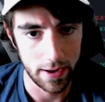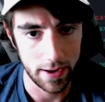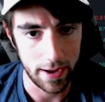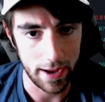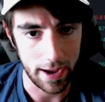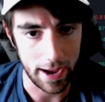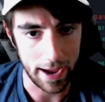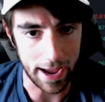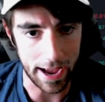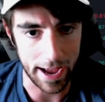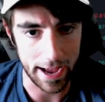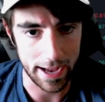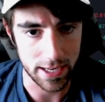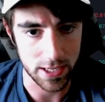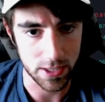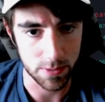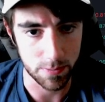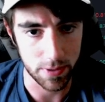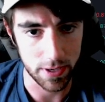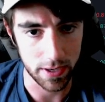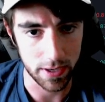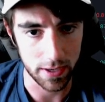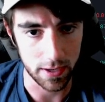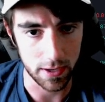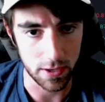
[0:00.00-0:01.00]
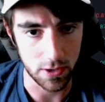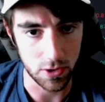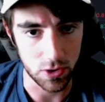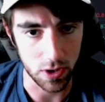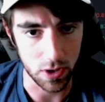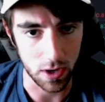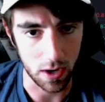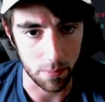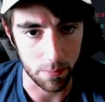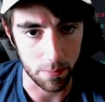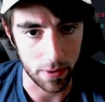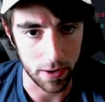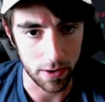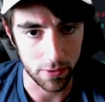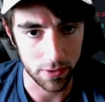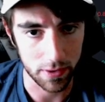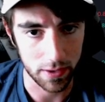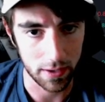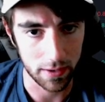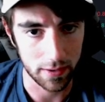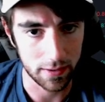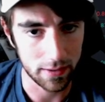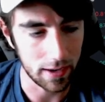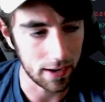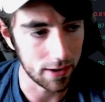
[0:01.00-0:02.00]
as big a jump. I don't
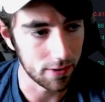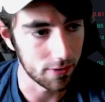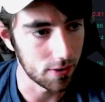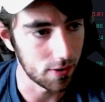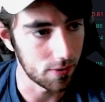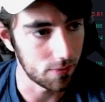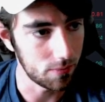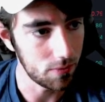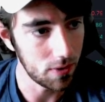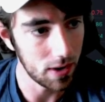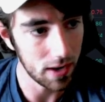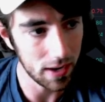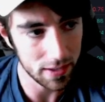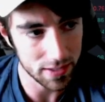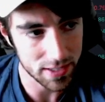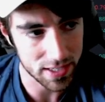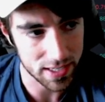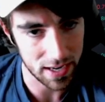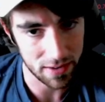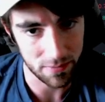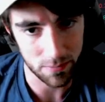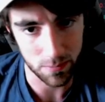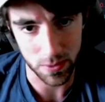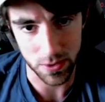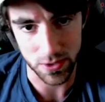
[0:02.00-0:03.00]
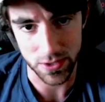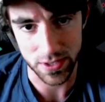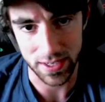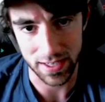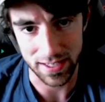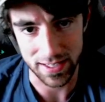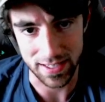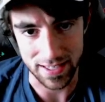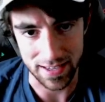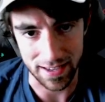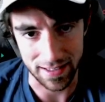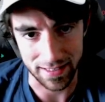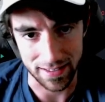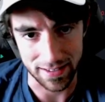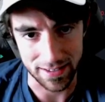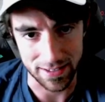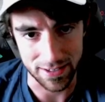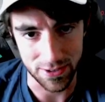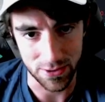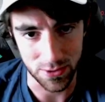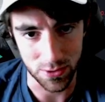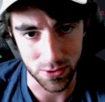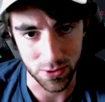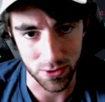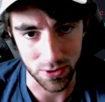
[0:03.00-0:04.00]
know. Well, 7% is nothing
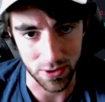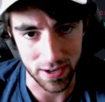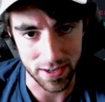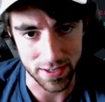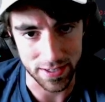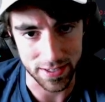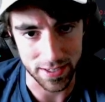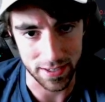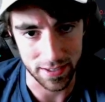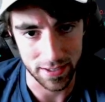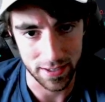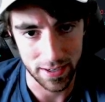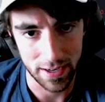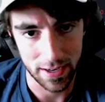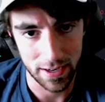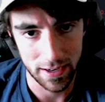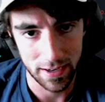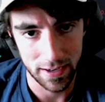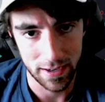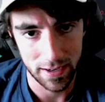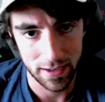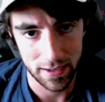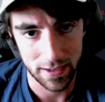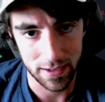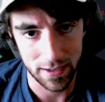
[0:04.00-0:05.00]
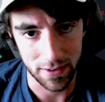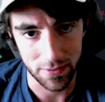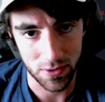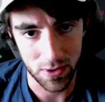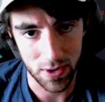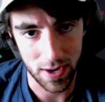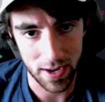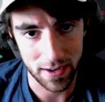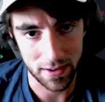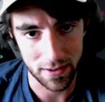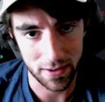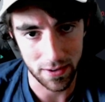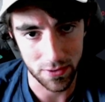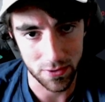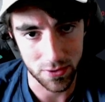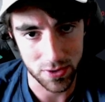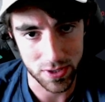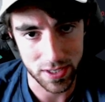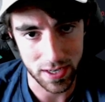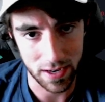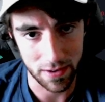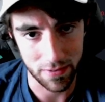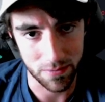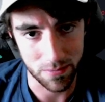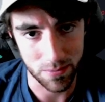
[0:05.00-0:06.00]
too crazy. If you had another
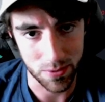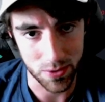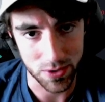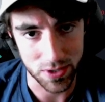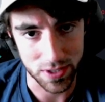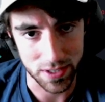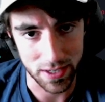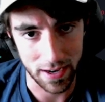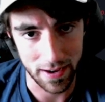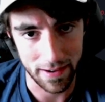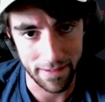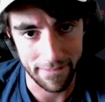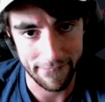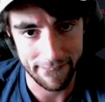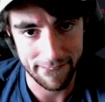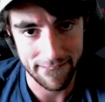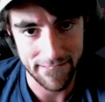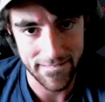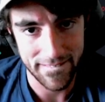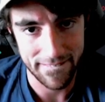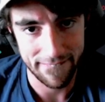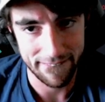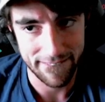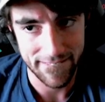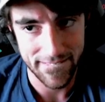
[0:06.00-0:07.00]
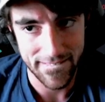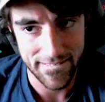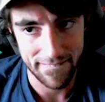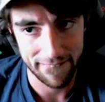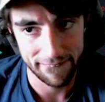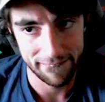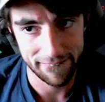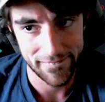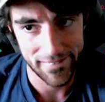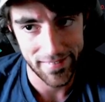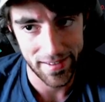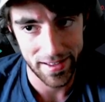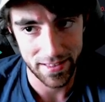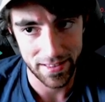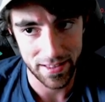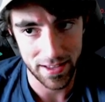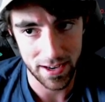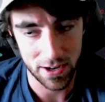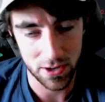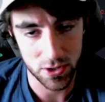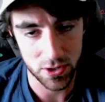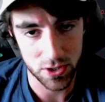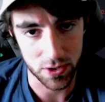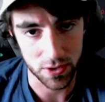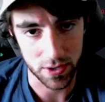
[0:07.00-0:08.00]
7%,
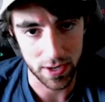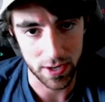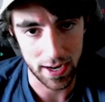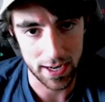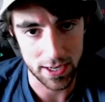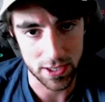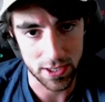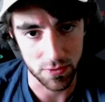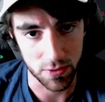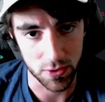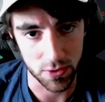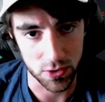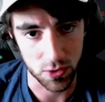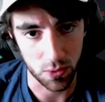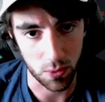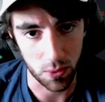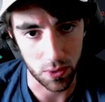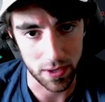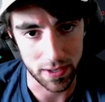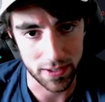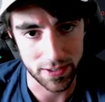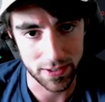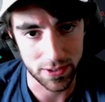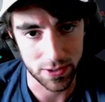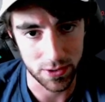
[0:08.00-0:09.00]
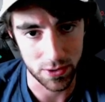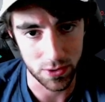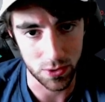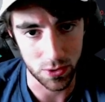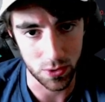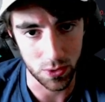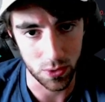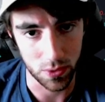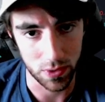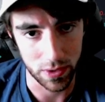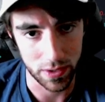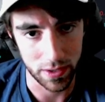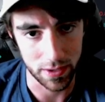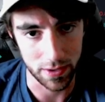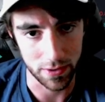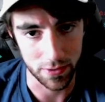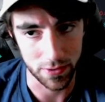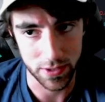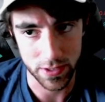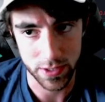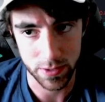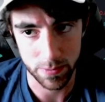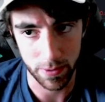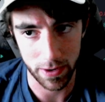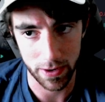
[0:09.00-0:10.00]
there's your case for 22.
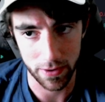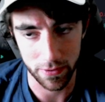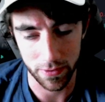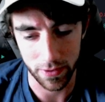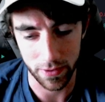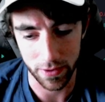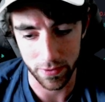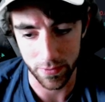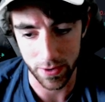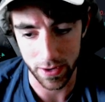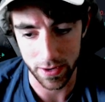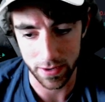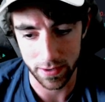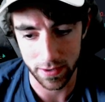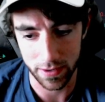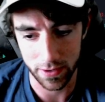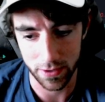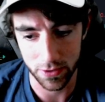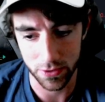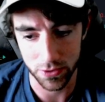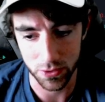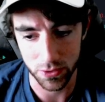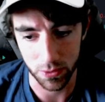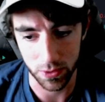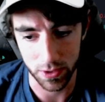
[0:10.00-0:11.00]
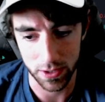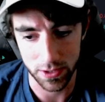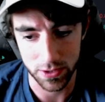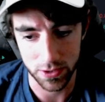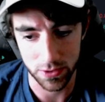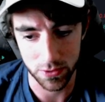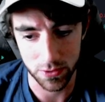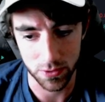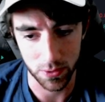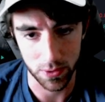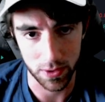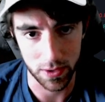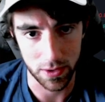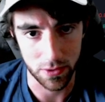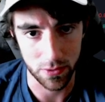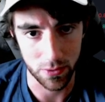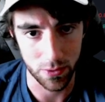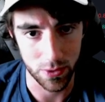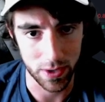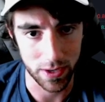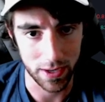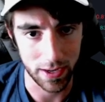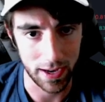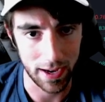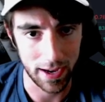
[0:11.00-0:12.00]
This spiral line right here, 22,
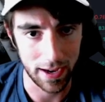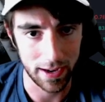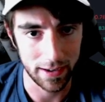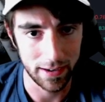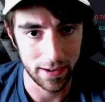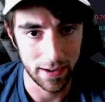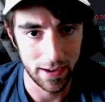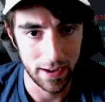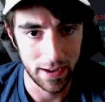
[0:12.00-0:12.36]
23K.